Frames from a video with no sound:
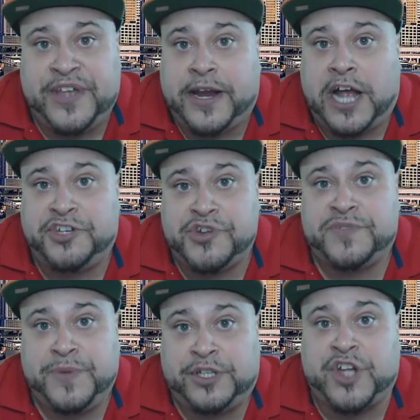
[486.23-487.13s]
The country
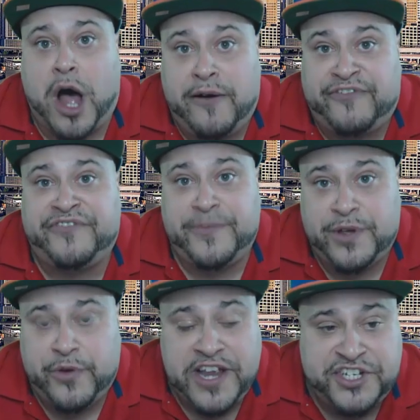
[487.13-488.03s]
is built off of
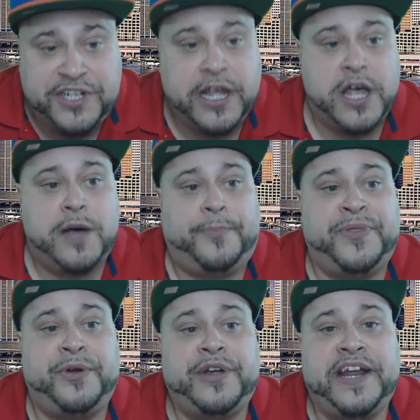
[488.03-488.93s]
immigration,
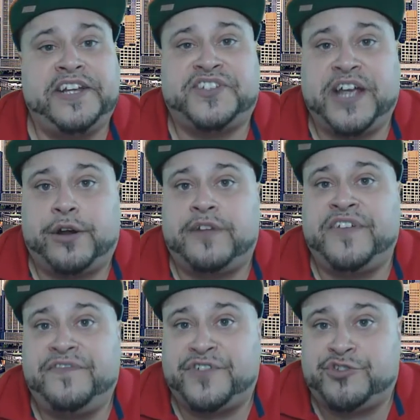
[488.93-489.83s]
but they're getting scared
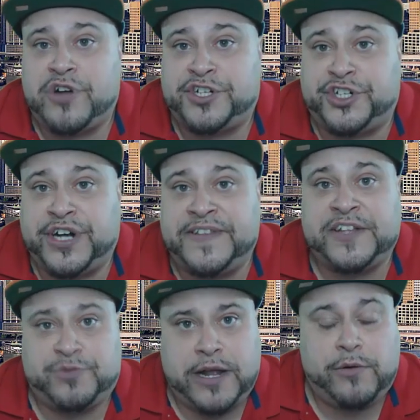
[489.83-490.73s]
of infrastructure, and
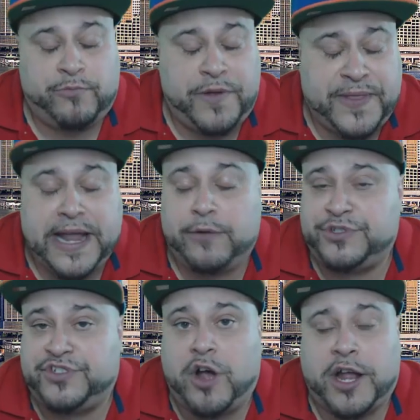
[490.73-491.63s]
that's one thing I
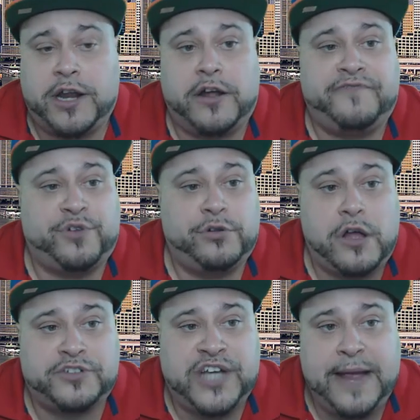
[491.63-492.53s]
was talking on for a
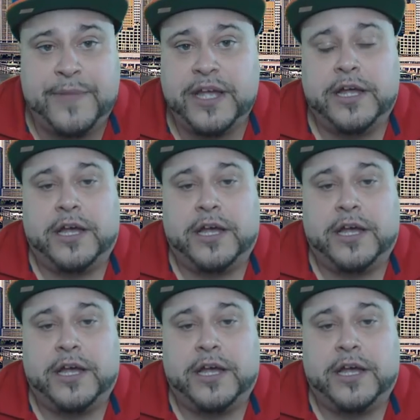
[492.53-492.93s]
long time.